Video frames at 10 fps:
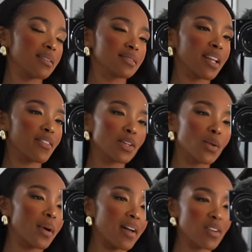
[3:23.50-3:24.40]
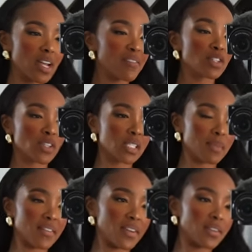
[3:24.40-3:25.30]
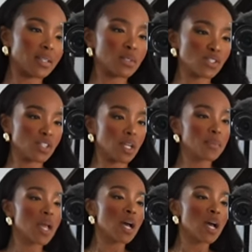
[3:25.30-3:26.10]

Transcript: you know what, every every dress is my favorite. Let me just shut up.